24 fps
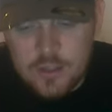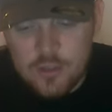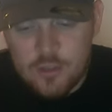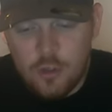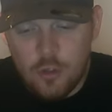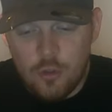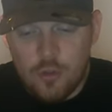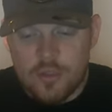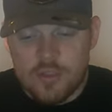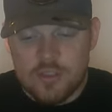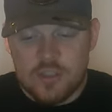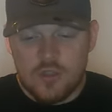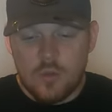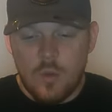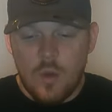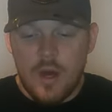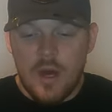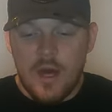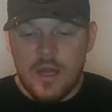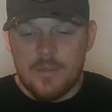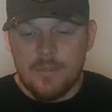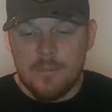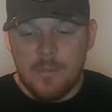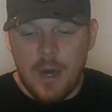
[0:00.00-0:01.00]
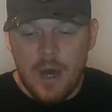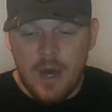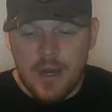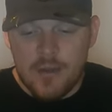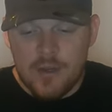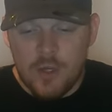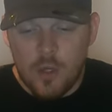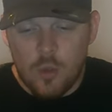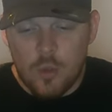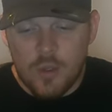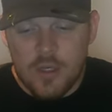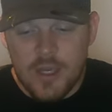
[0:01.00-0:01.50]
Guggen Squad
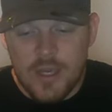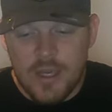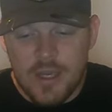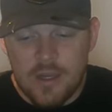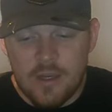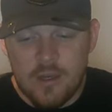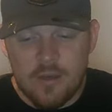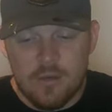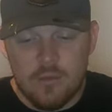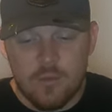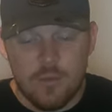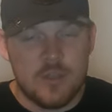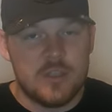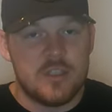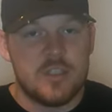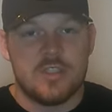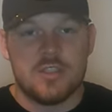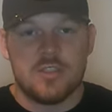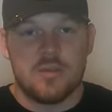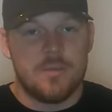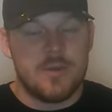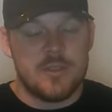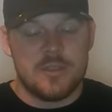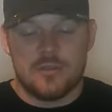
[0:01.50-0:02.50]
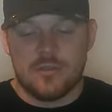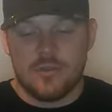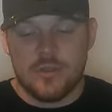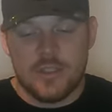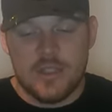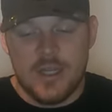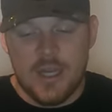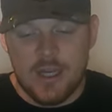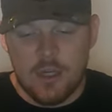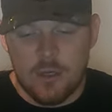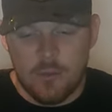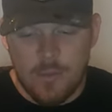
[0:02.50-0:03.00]
Mondo Kit, which is a mystery
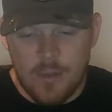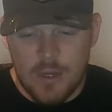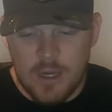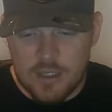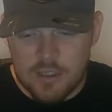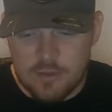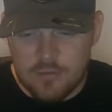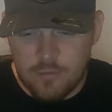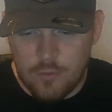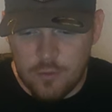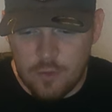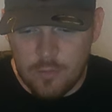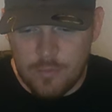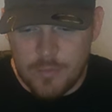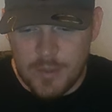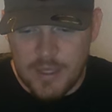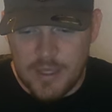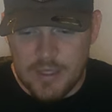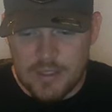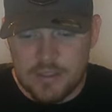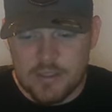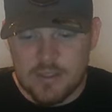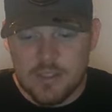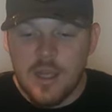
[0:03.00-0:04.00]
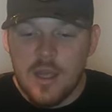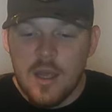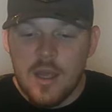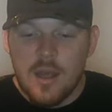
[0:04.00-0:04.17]
tackle box full of baits.